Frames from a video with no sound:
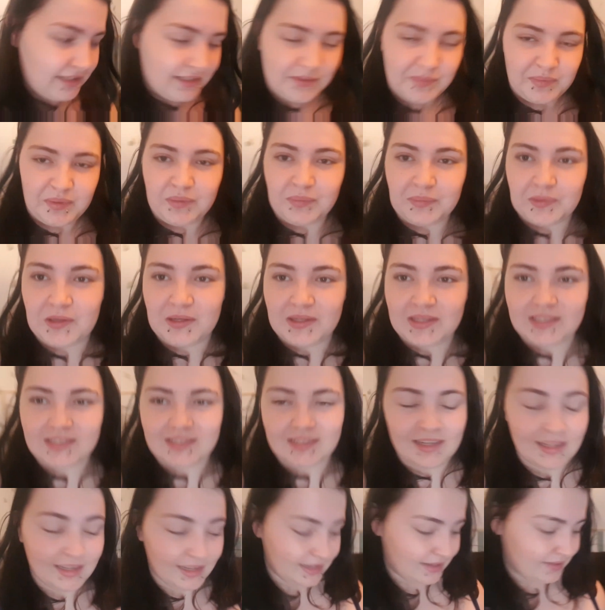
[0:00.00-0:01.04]
it's been worse.
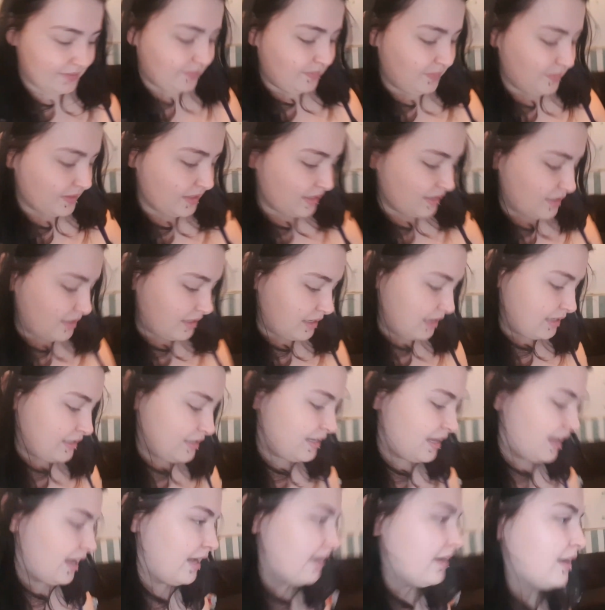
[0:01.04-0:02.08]
So
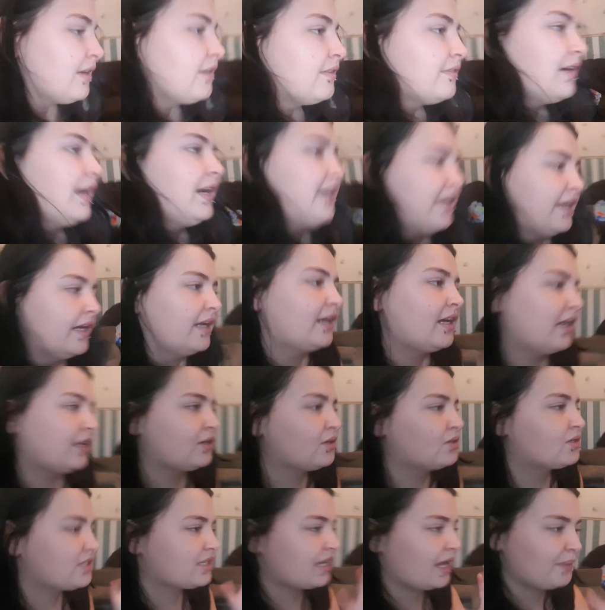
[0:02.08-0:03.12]
say, Raiden, can
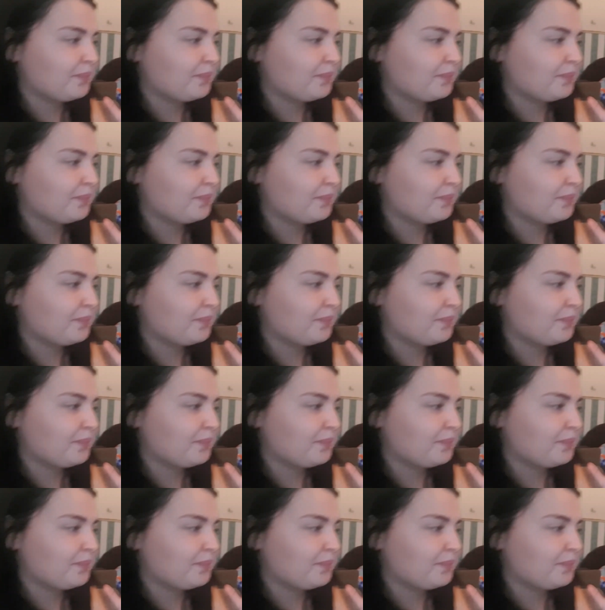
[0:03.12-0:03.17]
you say